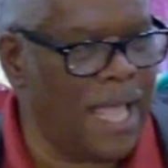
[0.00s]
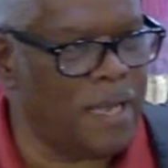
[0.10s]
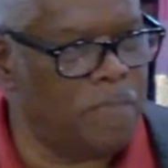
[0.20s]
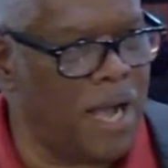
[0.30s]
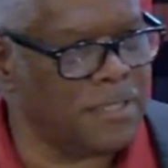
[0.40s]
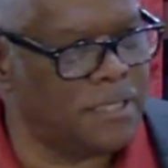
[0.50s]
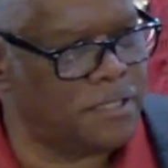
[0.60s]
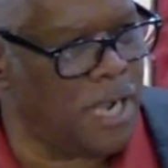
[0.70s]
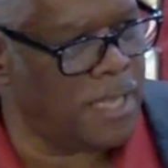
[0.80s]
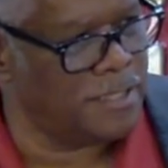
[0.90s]
a box of
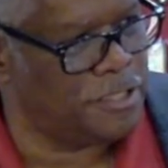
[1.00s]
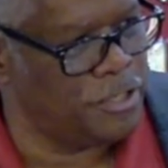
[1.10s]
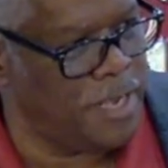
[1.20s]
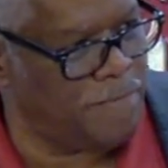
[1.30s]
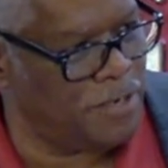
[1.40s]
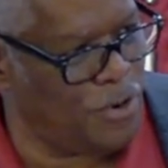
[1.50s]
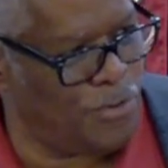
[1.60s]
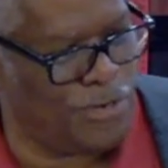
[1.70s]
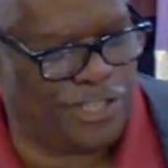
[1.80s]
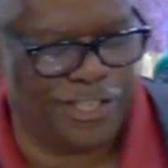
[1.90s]
chocolates. You never know
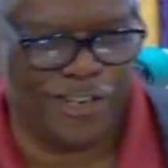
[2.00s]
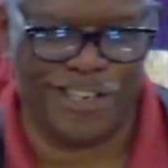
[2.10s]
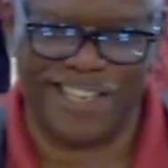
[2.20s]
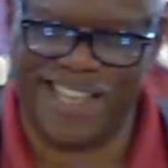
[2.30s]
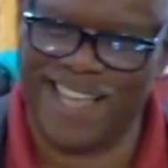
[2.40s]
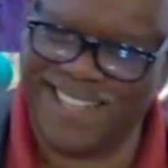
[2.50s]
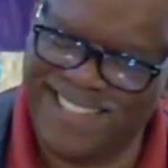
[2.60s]
what you're going to get.